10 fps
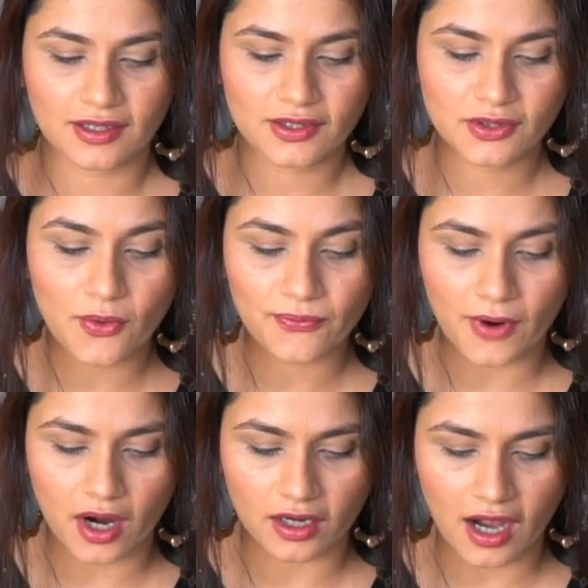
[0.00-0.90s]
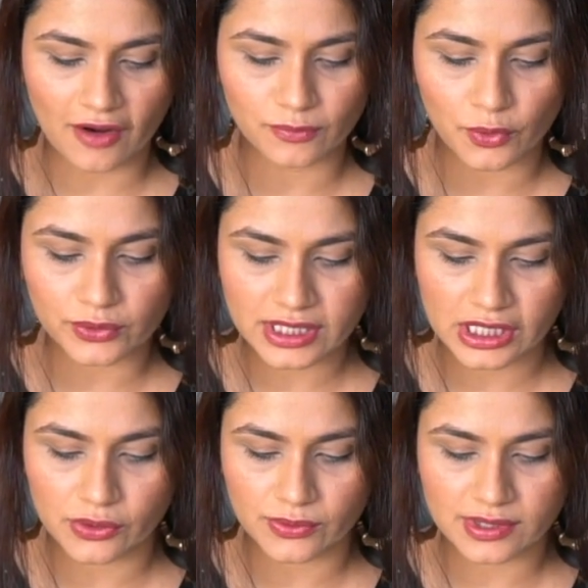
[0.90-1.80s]
So far I've mostly
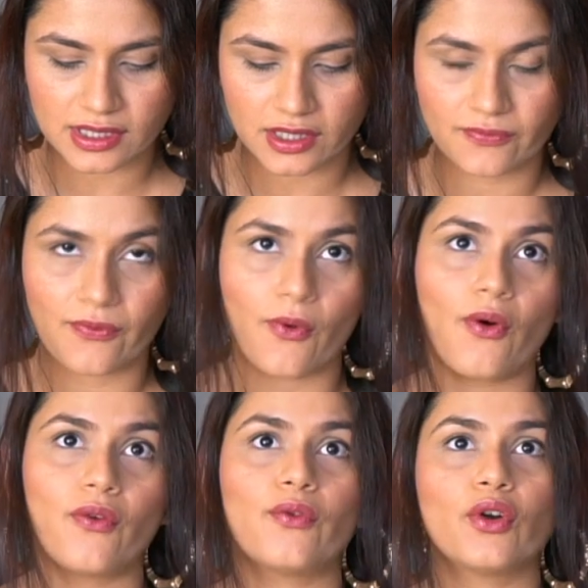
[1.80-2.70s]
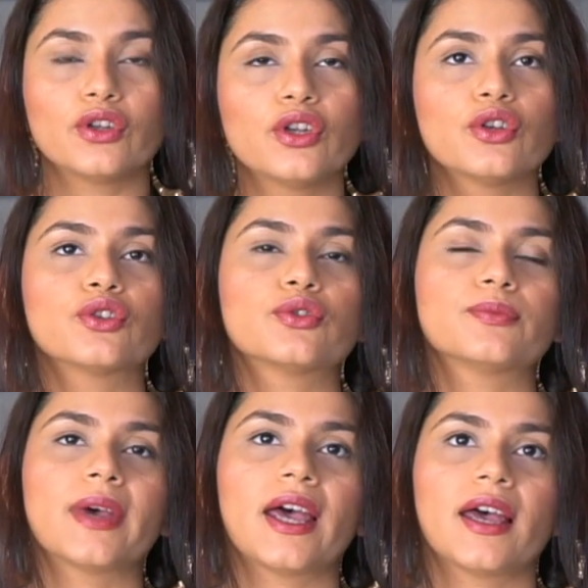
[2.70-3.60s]
used it for
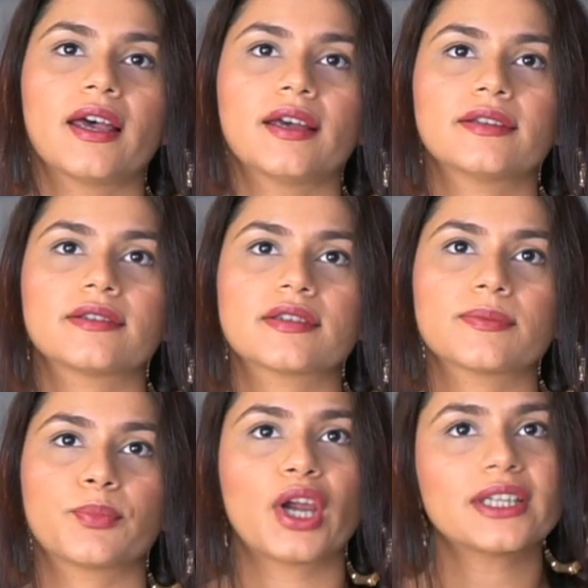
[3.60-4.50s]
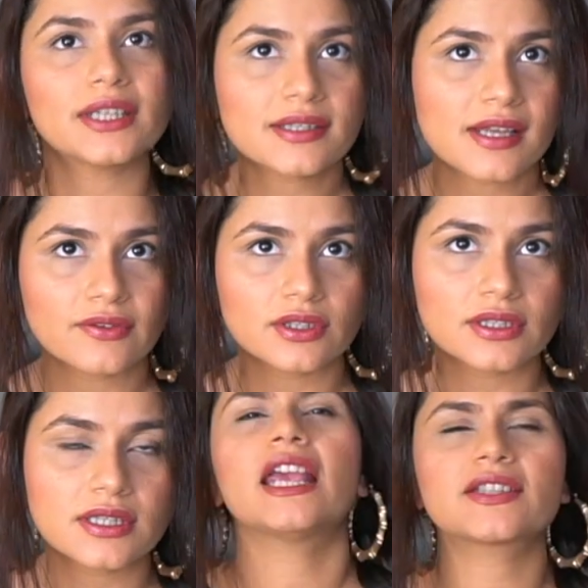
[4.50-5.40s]
volume and brightness levels.